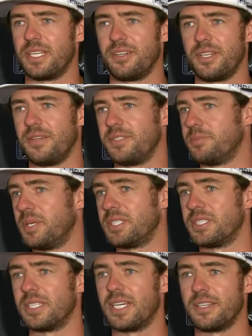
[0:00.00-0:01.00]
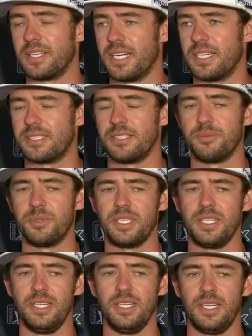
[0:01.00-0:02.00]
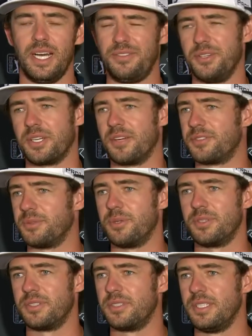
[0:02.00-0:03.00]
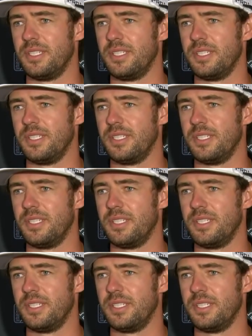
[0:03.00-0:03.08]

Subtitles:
I don't have as much as a lot of the guys here, but I feel comfortable.